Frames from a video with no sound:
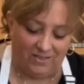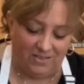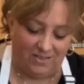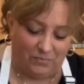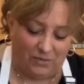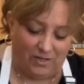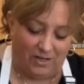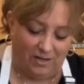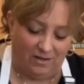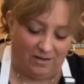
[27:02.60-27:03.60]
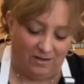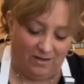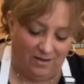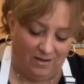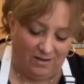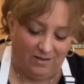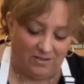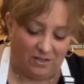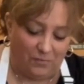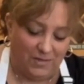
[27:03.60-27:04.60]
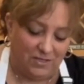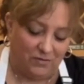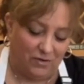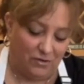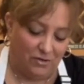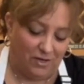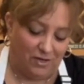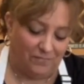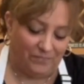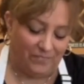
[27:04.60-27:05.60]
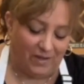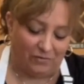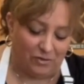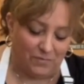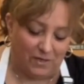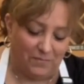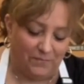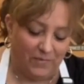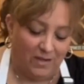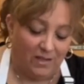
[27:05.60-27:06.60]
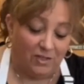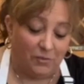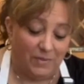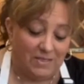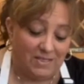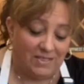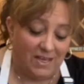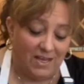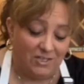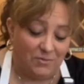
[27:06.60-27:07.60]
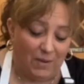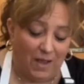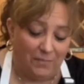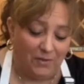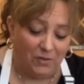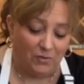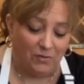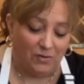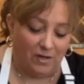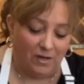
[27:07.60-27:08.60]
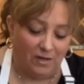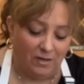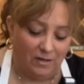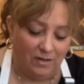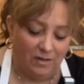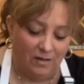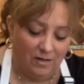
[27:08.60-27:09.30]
Oh, this is pretty. There's a little piece of, uh, not rosemary, little piece of sage popping through there.